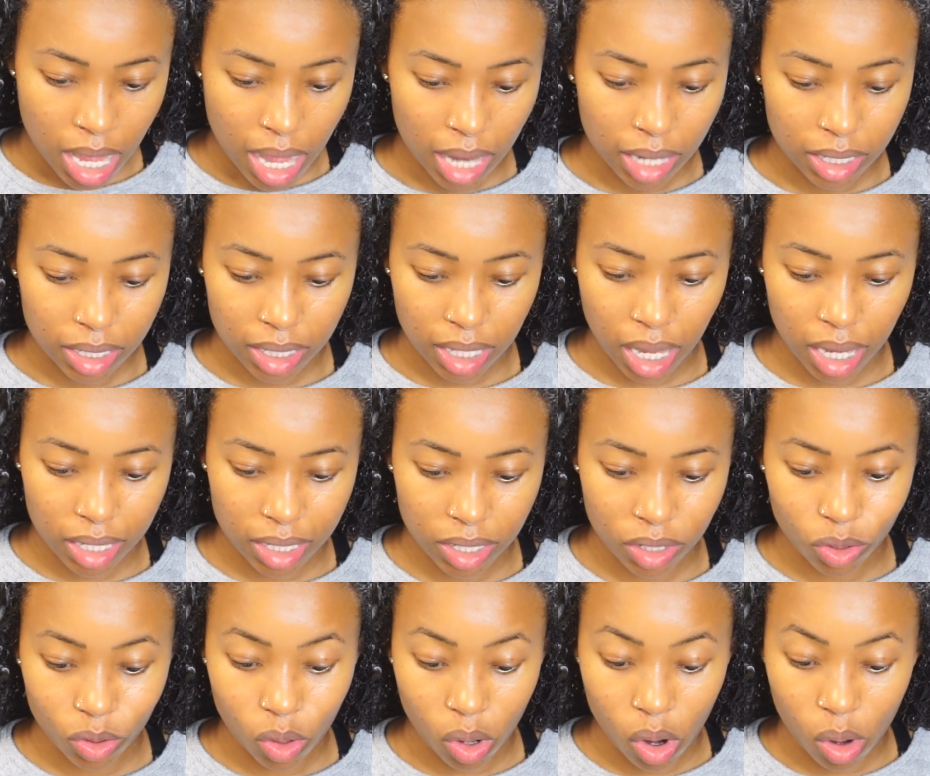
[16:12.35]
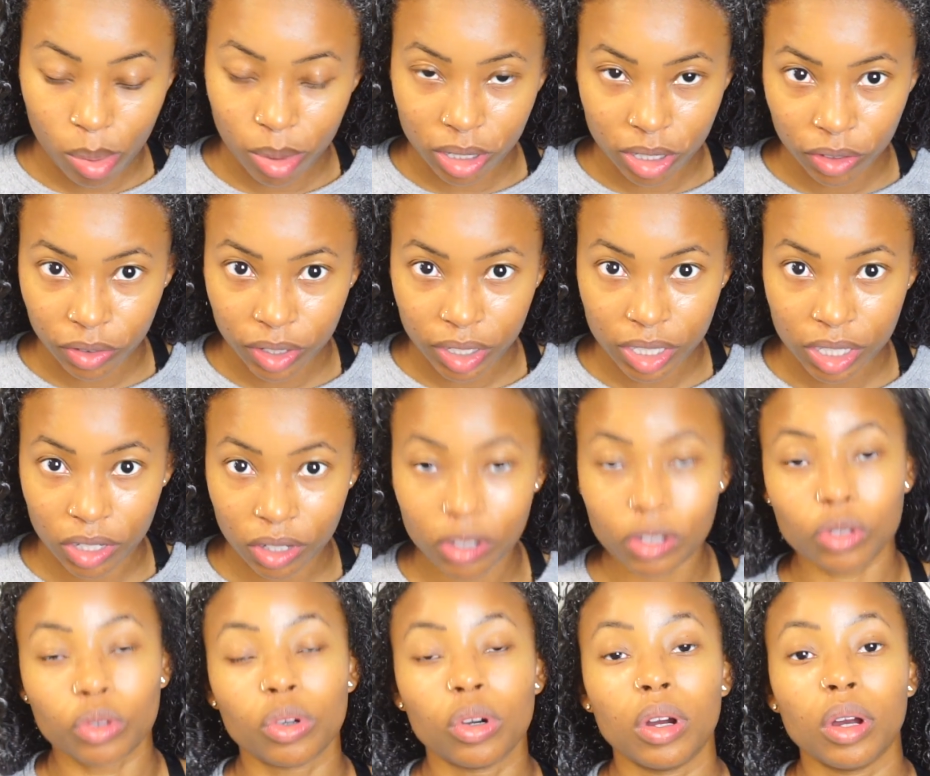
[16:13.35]
I just like to do a whole bunch of
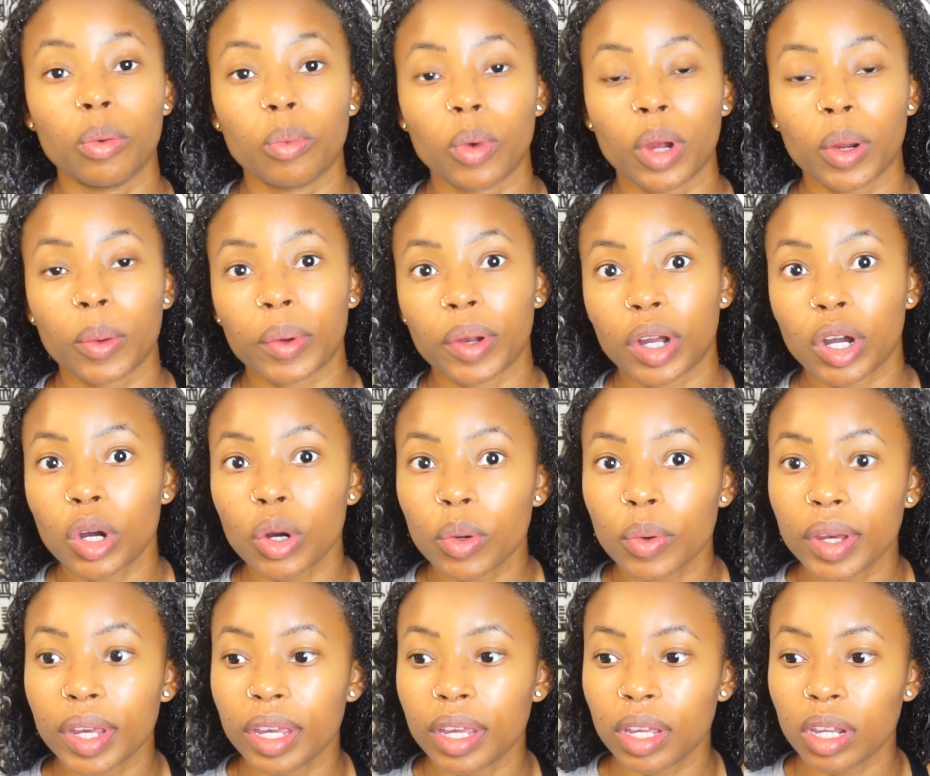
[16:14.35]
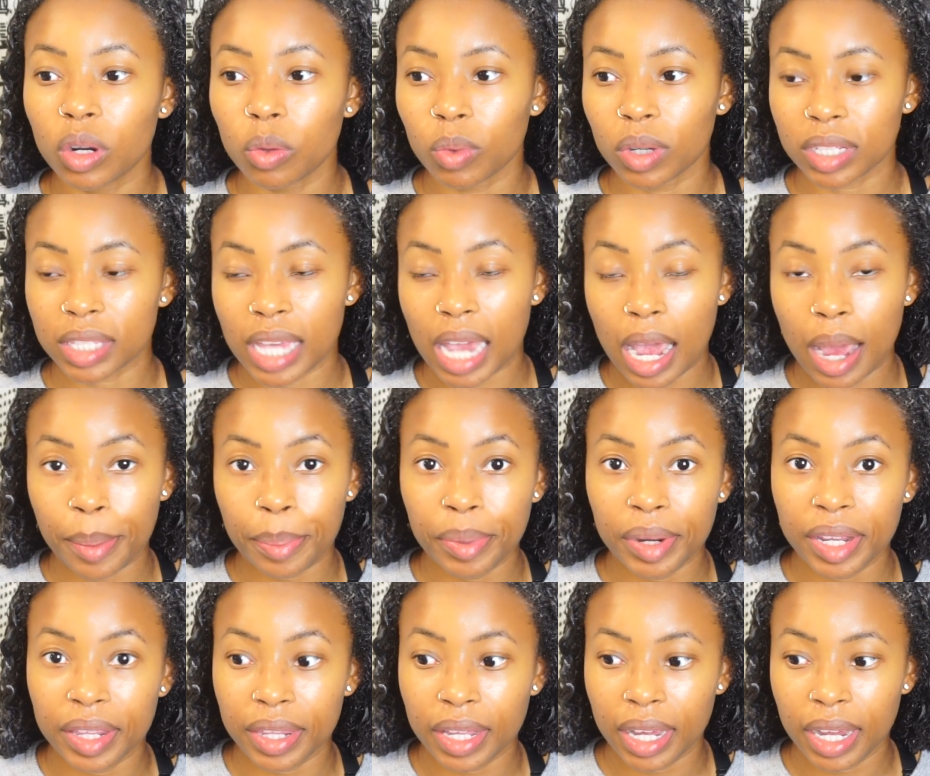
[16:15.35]
research on where we're going, what's
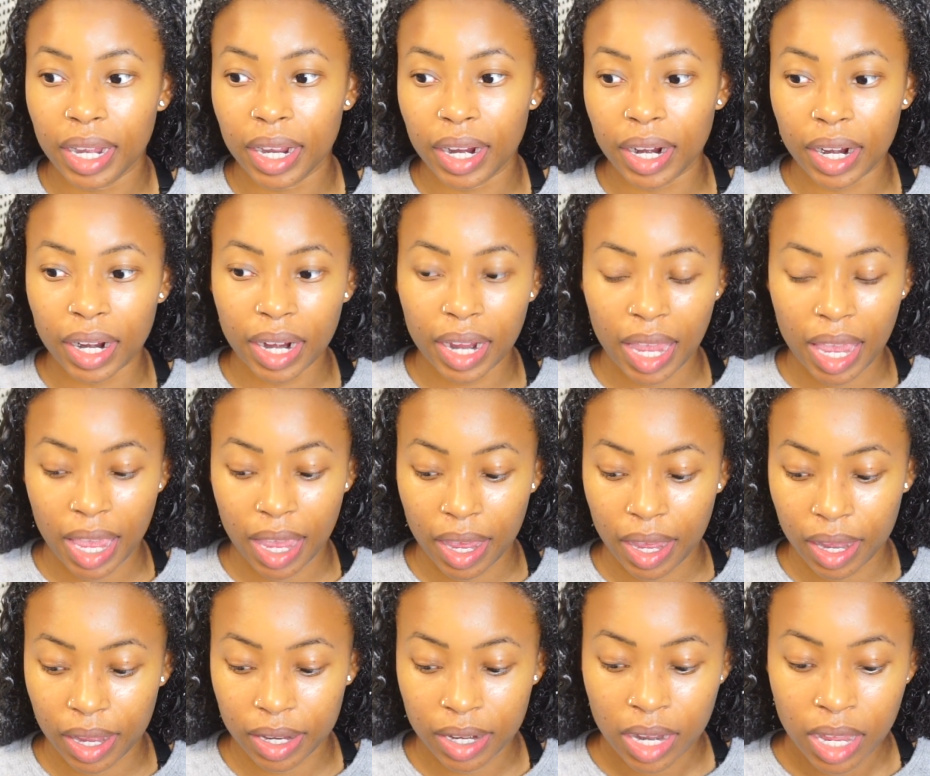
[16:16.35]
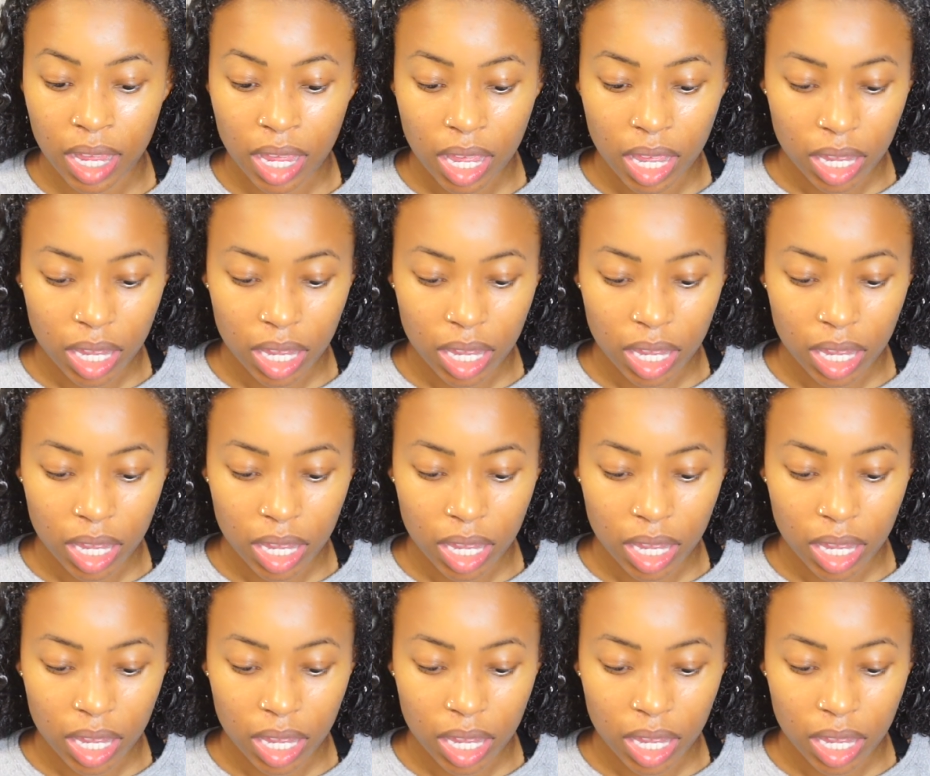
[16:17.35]
happening there, and